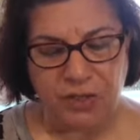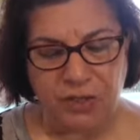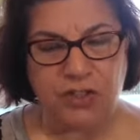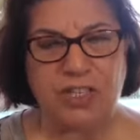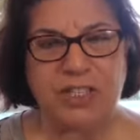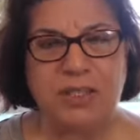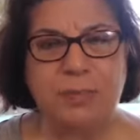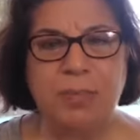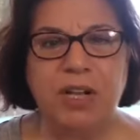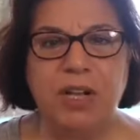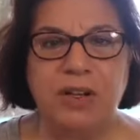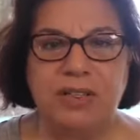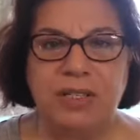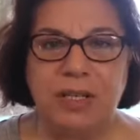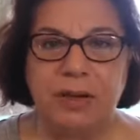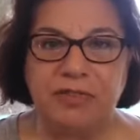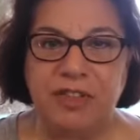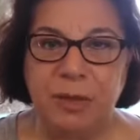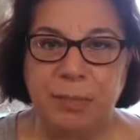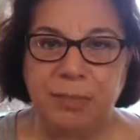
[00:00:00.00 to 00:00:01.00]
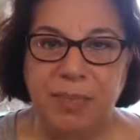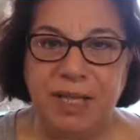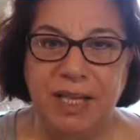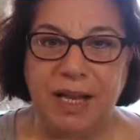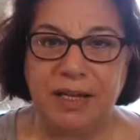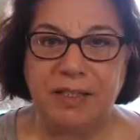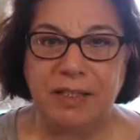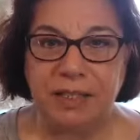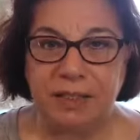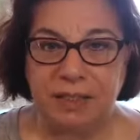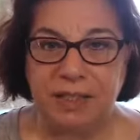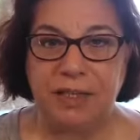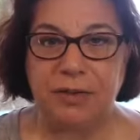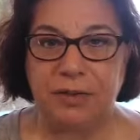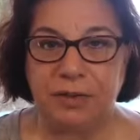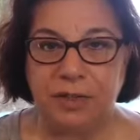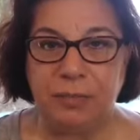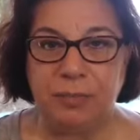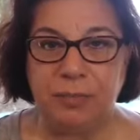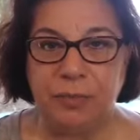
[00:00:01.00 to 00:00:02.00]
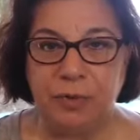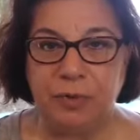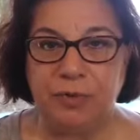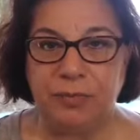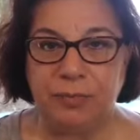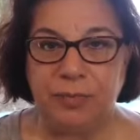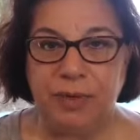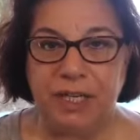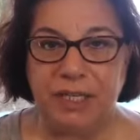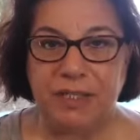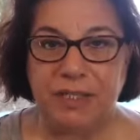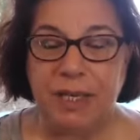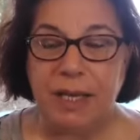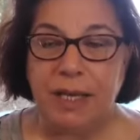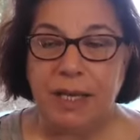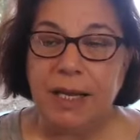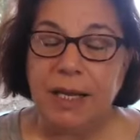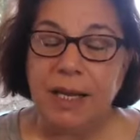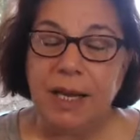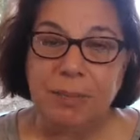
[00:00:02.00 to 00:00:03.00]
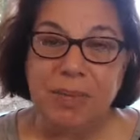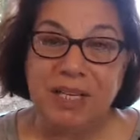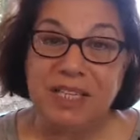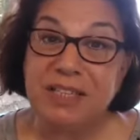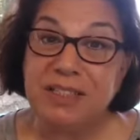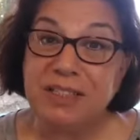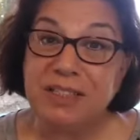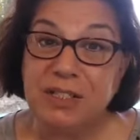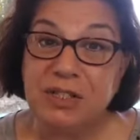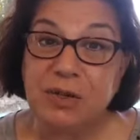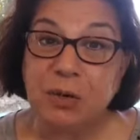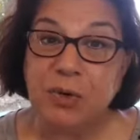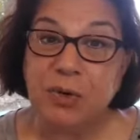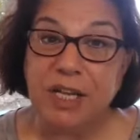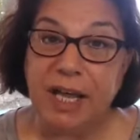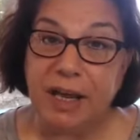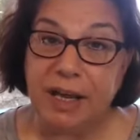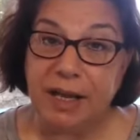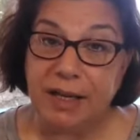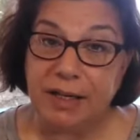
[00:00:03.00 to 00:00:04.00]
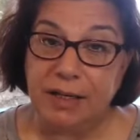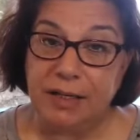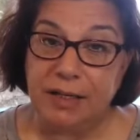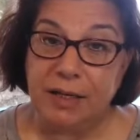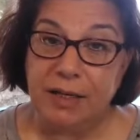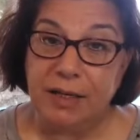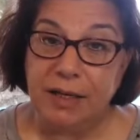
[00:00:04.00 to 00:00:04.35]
just because of the planetary movements. But it is okay.